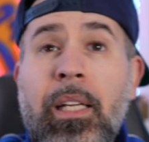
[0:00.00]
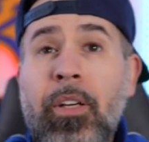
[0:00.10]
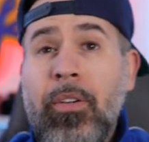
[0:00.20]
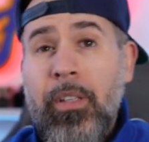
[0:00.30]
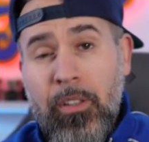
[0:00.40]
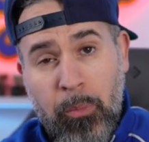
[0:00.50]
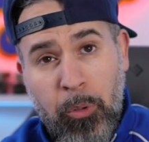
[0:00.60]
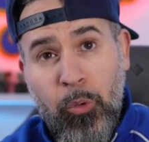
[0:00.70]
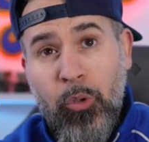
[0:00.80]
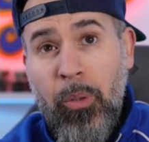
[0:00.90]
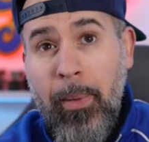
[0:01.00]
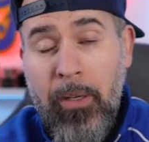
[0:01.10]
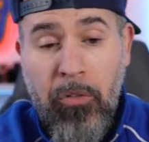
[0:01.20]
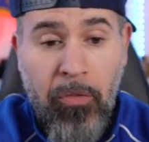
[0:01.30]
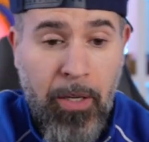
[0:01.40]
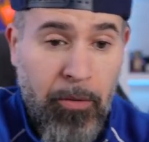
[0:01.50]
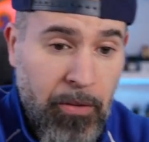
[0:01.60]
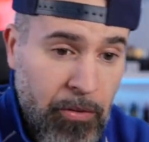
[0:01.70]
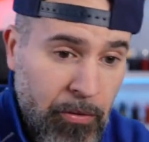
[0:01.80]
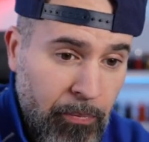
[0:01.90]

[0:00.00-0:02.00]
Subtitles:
here is the producer Michael fragrance.